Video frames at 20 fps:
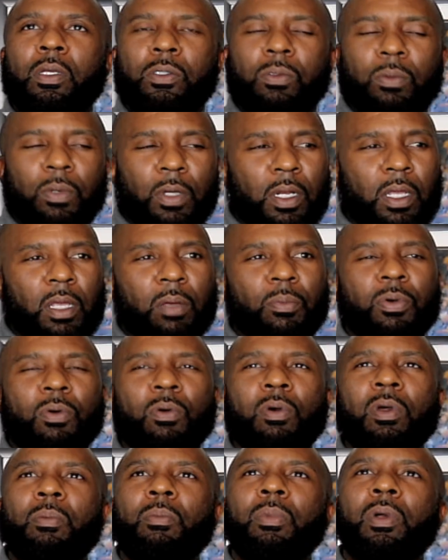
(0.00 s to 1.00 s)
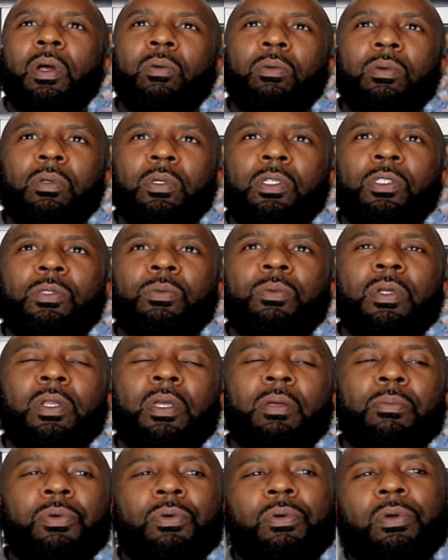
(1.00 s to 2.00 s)
It's really important, bro. It's
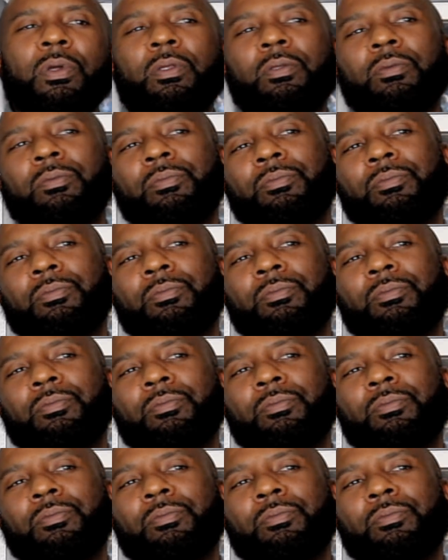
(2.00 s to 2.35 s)
really important.